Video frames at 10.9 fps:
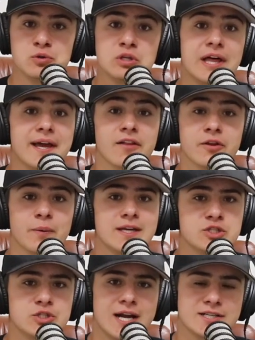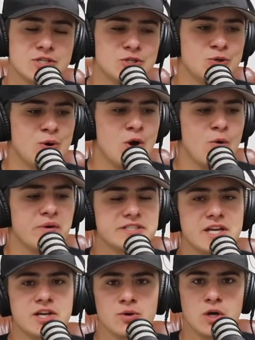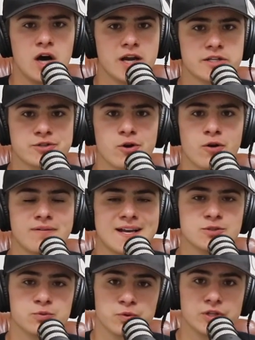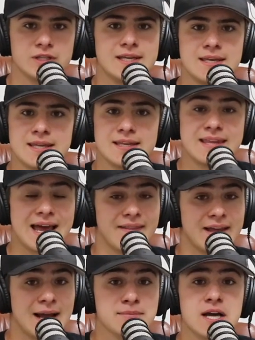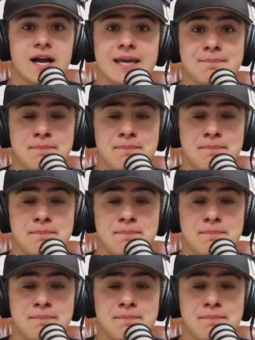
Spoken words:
clay on the racetrack too, which I know Cottage Grove has really needed that. Like, I'm talking